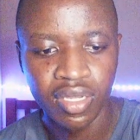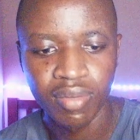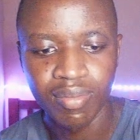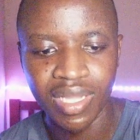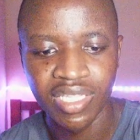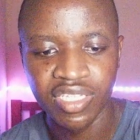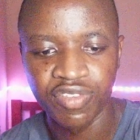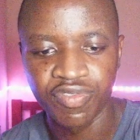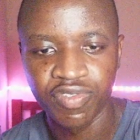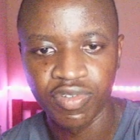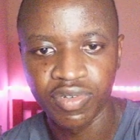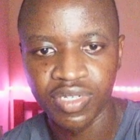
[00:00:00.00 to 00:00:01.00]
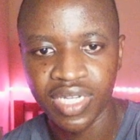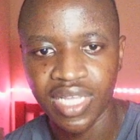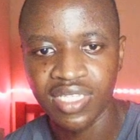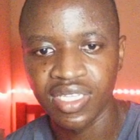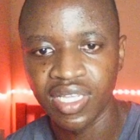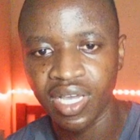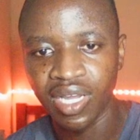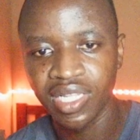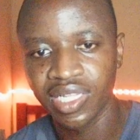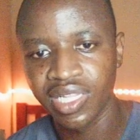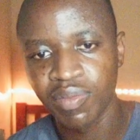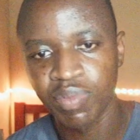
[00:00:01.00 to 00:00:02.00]
But if you try see,
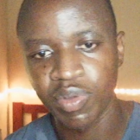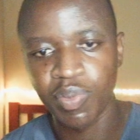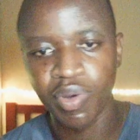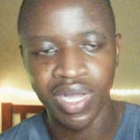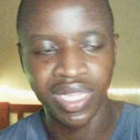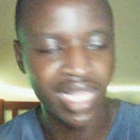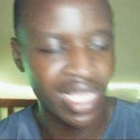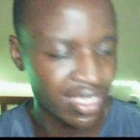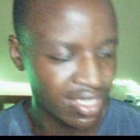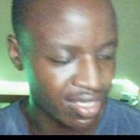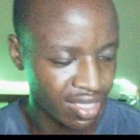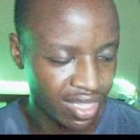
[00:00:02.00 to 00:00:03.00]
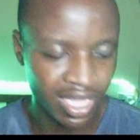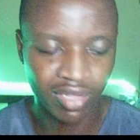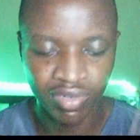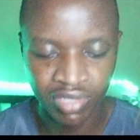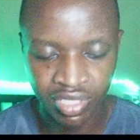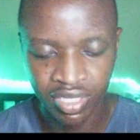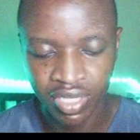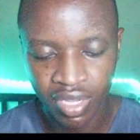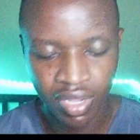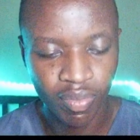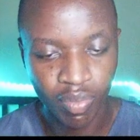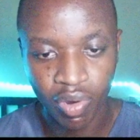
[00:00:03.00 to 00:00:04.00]
currently people are less, they are not
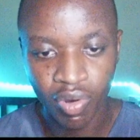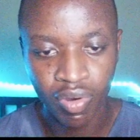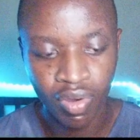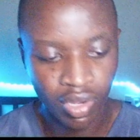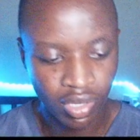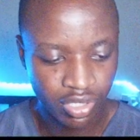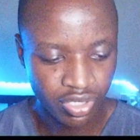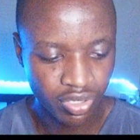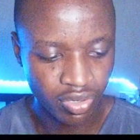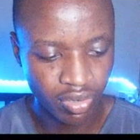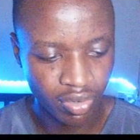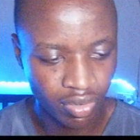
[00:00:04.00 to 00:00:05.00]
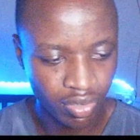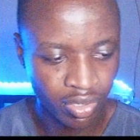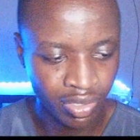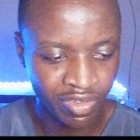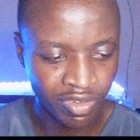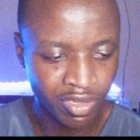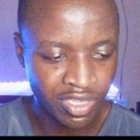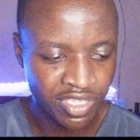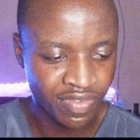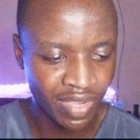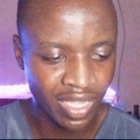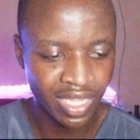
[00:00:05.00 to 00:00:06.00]
more. So you'll always
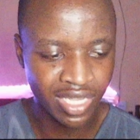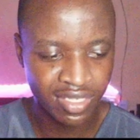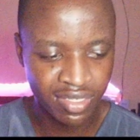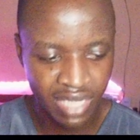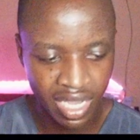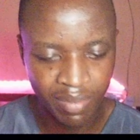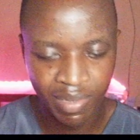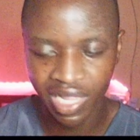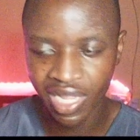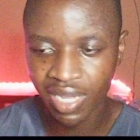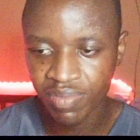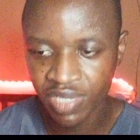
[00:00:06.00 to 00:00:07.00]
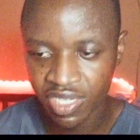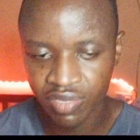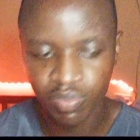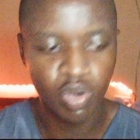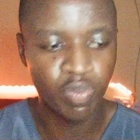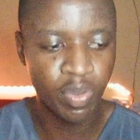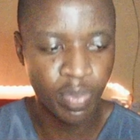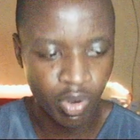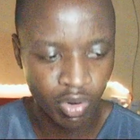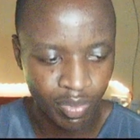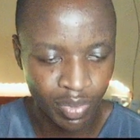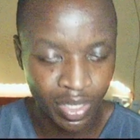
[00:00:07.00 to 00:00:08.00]
find as time elapses, more people
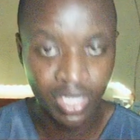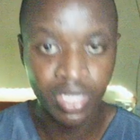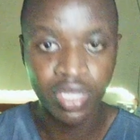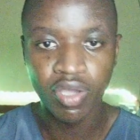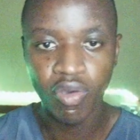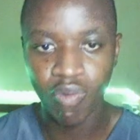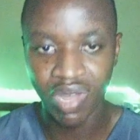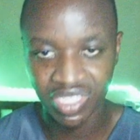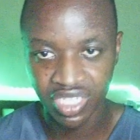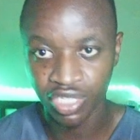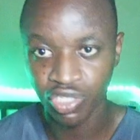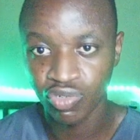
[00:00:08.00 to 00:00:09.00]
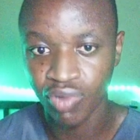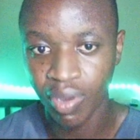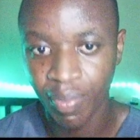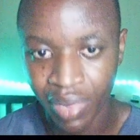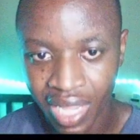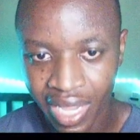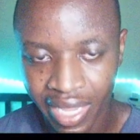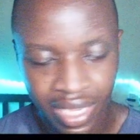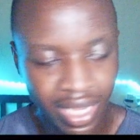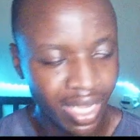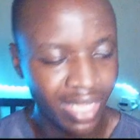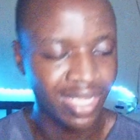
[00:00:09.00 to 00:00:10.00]
will be wanting to apply.
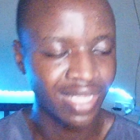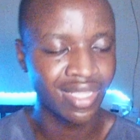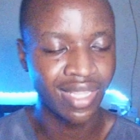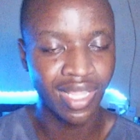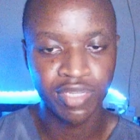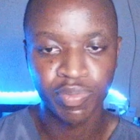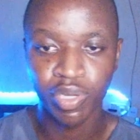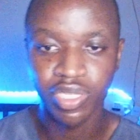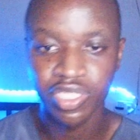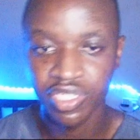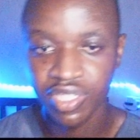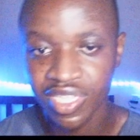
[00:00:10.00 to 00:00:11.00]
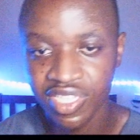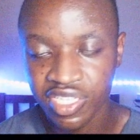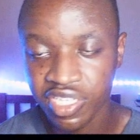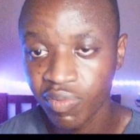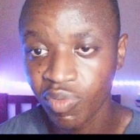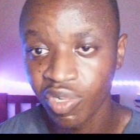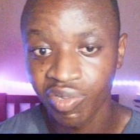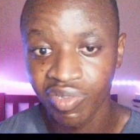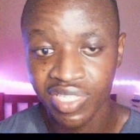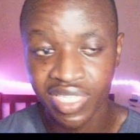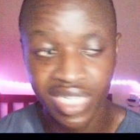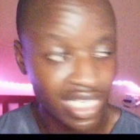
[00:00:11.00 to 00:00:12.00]
And at that point, the system will
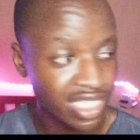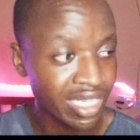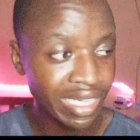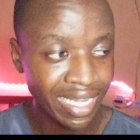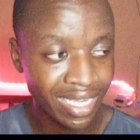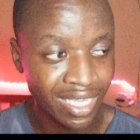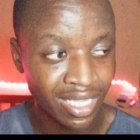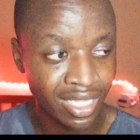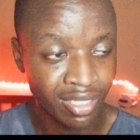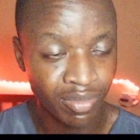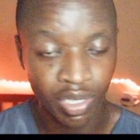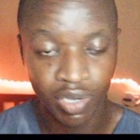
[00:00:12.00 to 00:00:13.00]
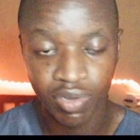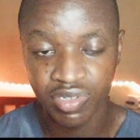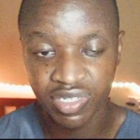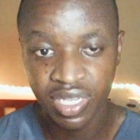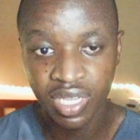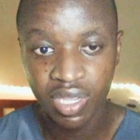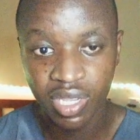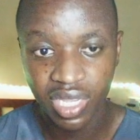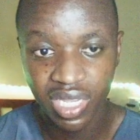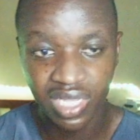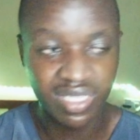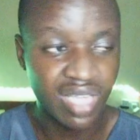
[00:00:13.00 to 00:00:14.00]
start lagging in because
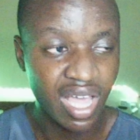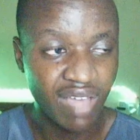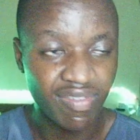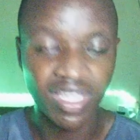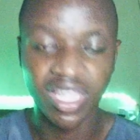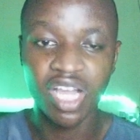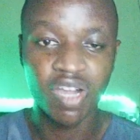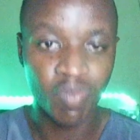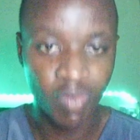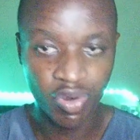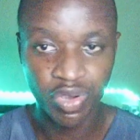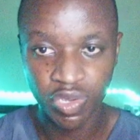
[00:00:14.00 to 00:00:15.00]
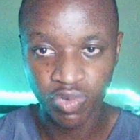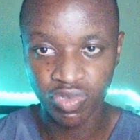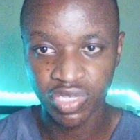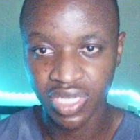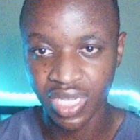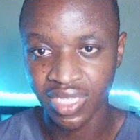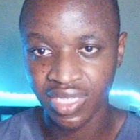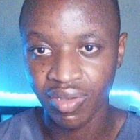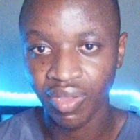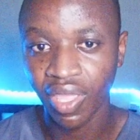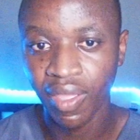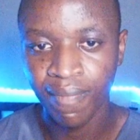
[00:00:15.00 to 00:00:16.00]
it's having now more users.
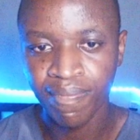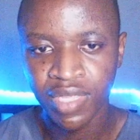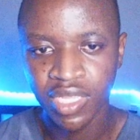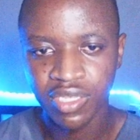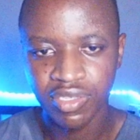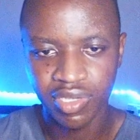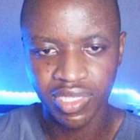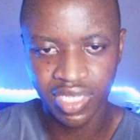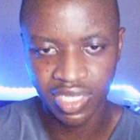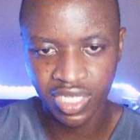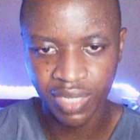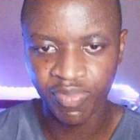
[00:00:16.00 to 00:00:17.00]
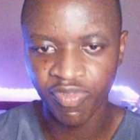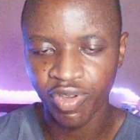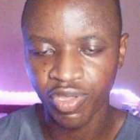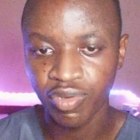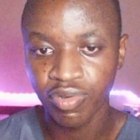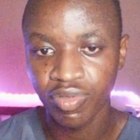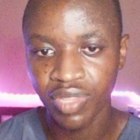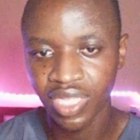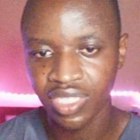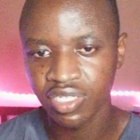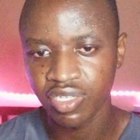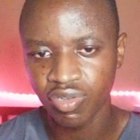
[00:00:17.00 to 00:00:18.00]
Okay, so it's a tip for you
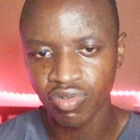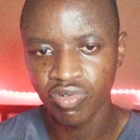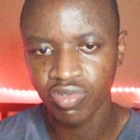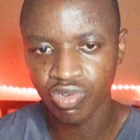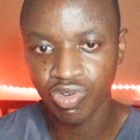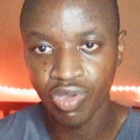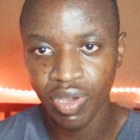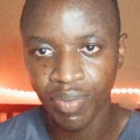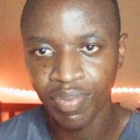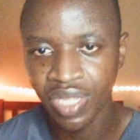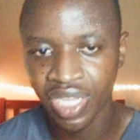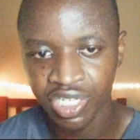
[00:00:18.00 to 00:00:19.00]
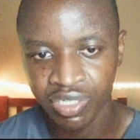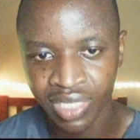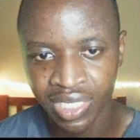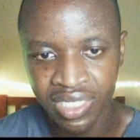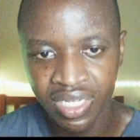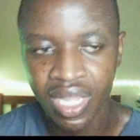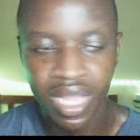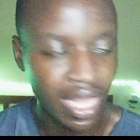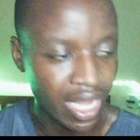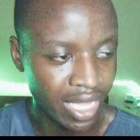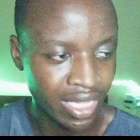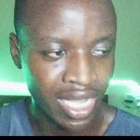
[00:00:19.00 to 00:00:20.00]
that you do your application at
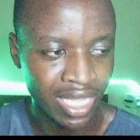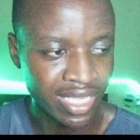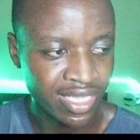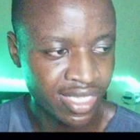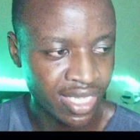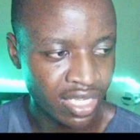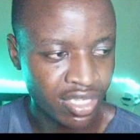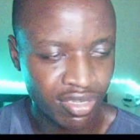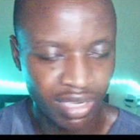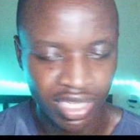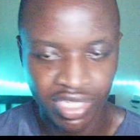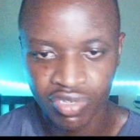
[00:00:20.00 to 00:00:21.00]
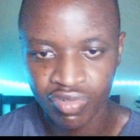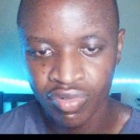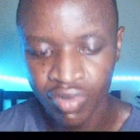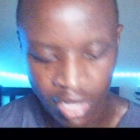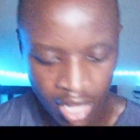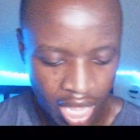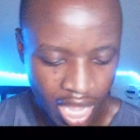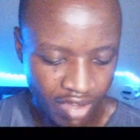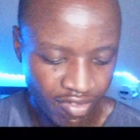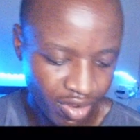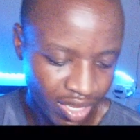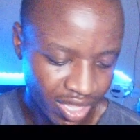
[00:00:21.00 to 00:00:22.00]
an early stage so as to
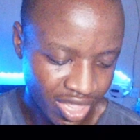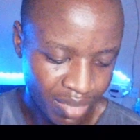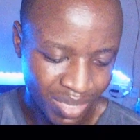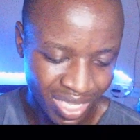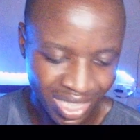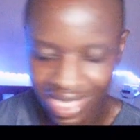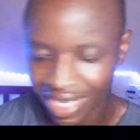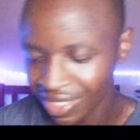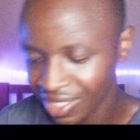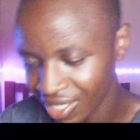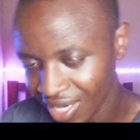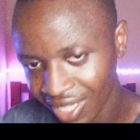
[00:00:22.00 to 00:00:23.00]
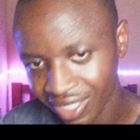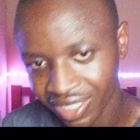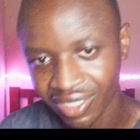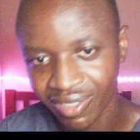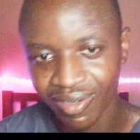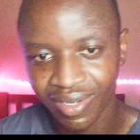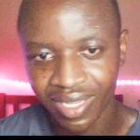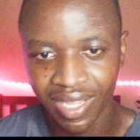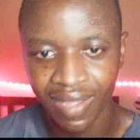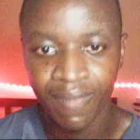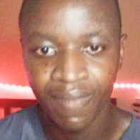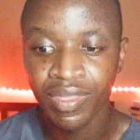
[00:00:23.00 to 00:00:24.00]
avoid the midnight rush. Okay,
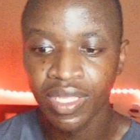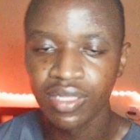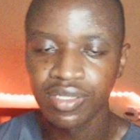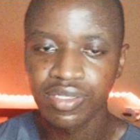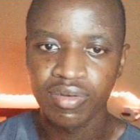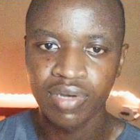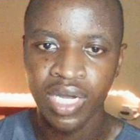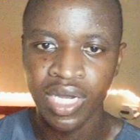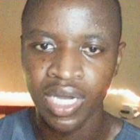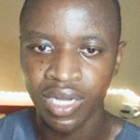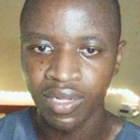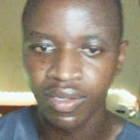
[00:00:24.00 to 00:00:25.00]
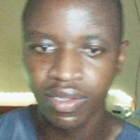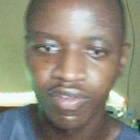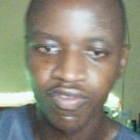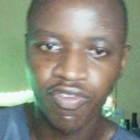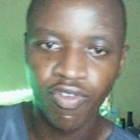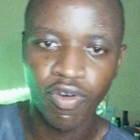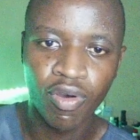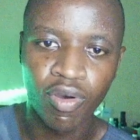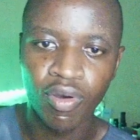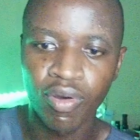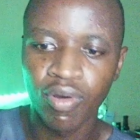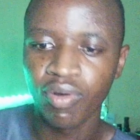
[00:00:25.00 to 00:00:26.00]
so
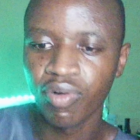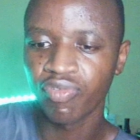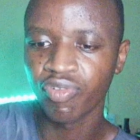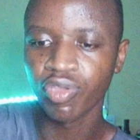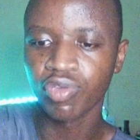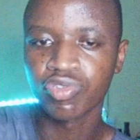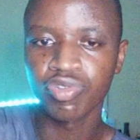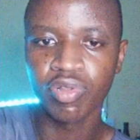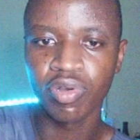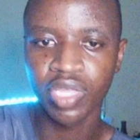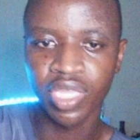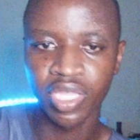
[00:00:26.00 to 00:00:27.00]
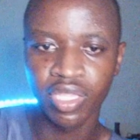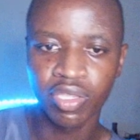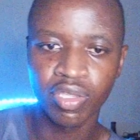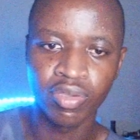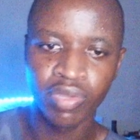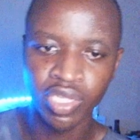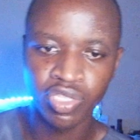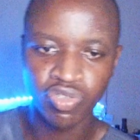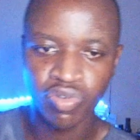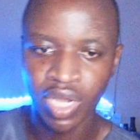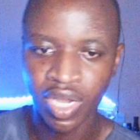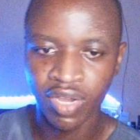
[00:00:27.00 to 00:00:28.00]
for you to log in, you need to
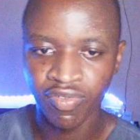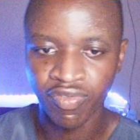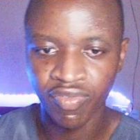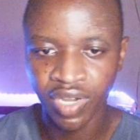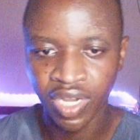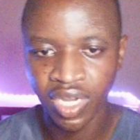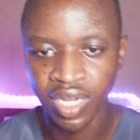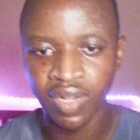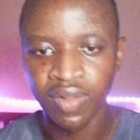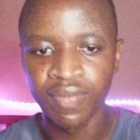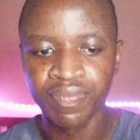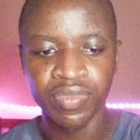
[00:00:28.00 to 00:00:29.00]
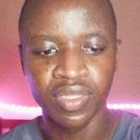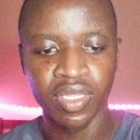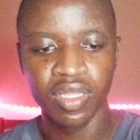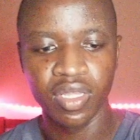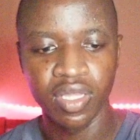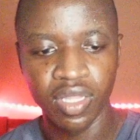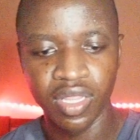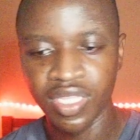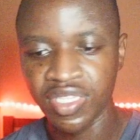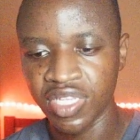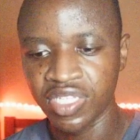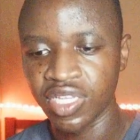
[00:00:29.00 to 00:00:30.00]
have these
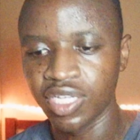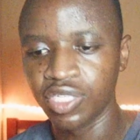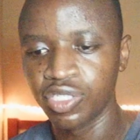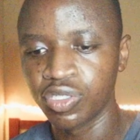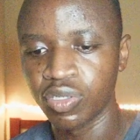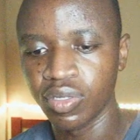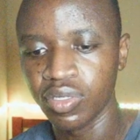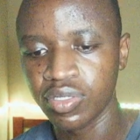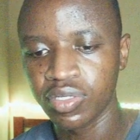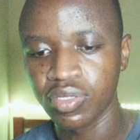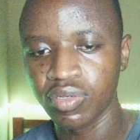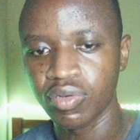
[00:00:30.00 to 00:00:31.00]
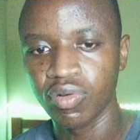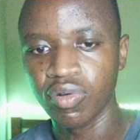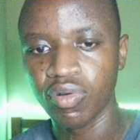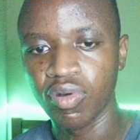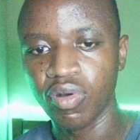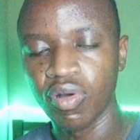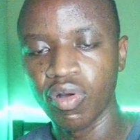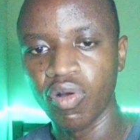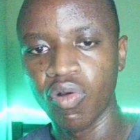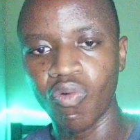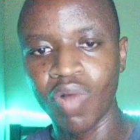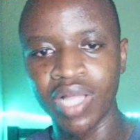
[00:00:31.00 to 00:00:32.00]
essentials.
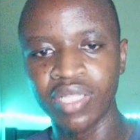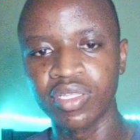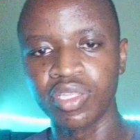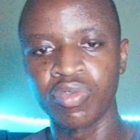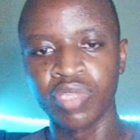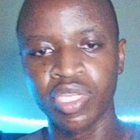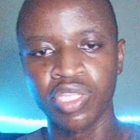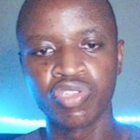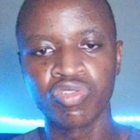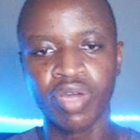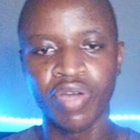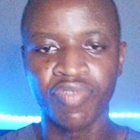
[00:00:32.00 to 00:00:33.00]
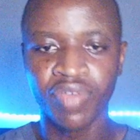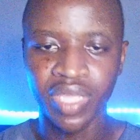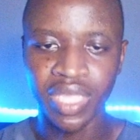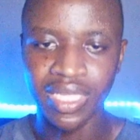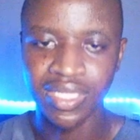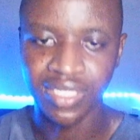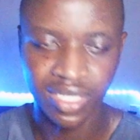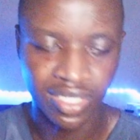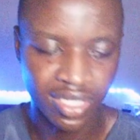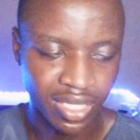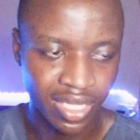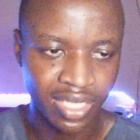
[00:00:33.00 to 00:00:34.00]
One, you need to have your KCSE
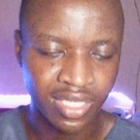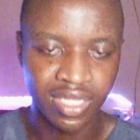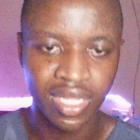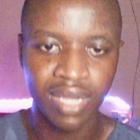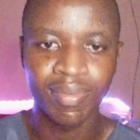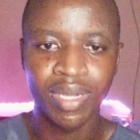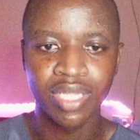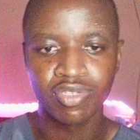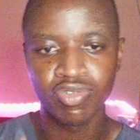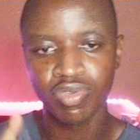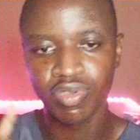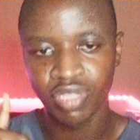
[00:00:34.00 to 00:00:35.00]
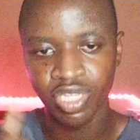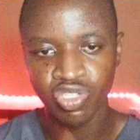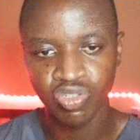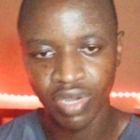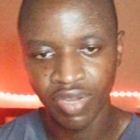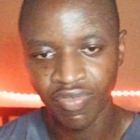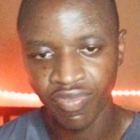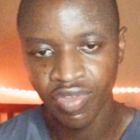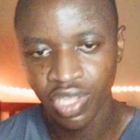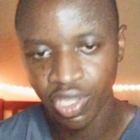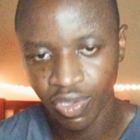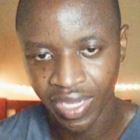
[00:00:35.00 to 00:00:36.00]
index number. Two, you need to have
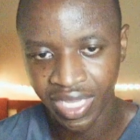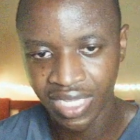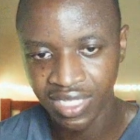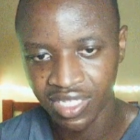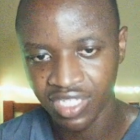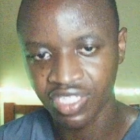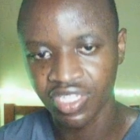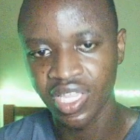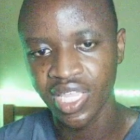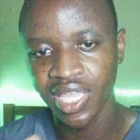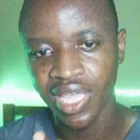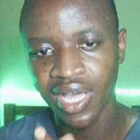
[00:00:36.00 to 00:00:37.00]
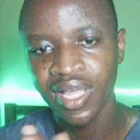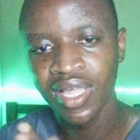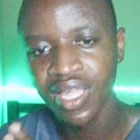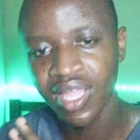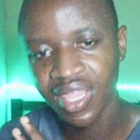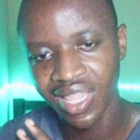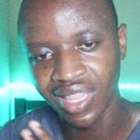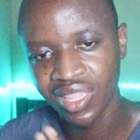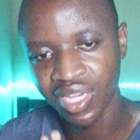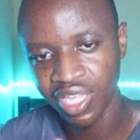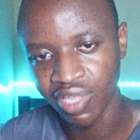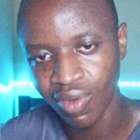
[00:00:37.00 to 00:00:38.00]
your KCSE year. Then
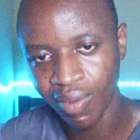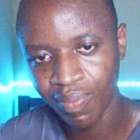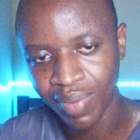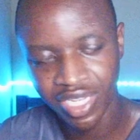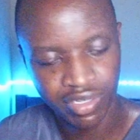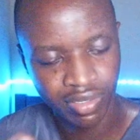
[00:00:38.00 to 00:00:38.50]
three, your password.